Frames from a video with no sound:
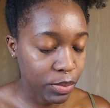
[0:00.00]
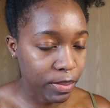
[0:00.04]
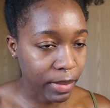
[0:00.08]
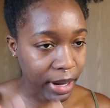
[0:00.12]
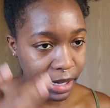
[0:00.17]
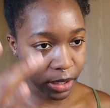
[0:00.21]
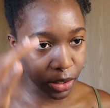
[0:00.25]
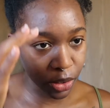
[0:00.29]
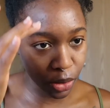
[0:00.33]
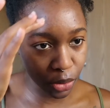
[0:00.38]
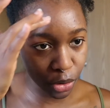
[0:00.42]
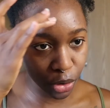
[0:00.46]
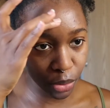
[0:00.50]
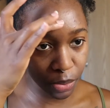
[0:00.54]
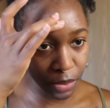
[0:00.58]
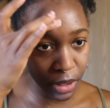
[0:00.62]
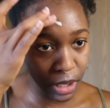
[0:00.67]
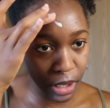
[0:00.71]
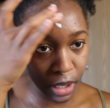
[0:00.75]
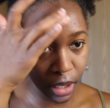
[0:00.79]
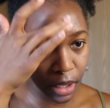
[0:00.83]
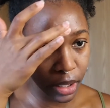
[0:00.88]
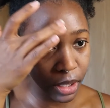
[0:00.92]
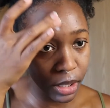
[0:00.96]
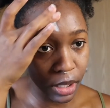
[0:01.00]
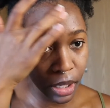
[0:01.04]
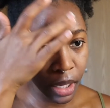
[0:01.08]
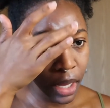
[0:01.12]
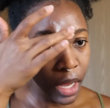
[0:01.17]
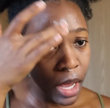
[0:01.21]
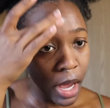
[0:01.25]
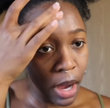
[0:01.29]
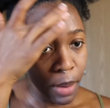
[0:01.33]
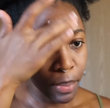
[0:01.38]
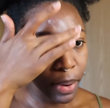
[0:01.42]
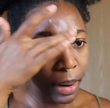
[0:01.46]
my social media,
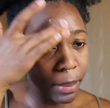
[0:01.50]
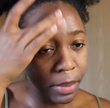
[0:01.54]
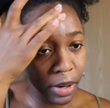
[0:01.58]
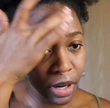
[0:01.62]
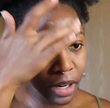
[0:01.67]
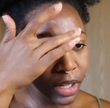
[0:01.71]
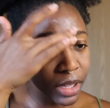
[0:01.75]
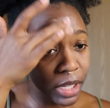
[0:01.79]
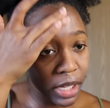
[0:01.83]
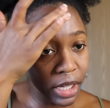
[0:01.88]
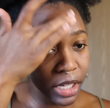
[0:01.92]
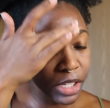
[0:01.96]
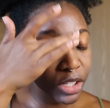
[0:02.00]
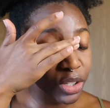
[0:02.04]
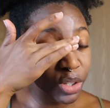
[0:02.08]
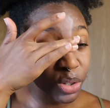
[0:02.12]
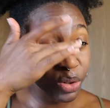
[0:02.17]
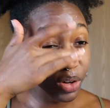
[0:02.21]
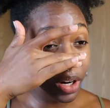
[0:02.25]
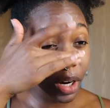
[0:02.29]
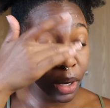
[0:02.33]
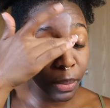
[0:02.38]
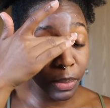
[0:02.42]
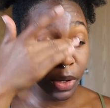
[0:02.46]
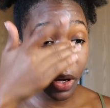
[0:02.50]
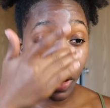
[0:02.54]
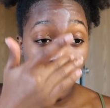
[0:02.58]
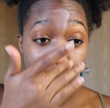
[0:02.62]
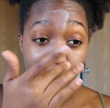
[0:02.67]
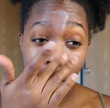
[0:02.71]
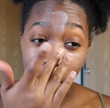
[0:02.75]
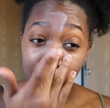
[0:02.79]
primarily Instagram, y'all.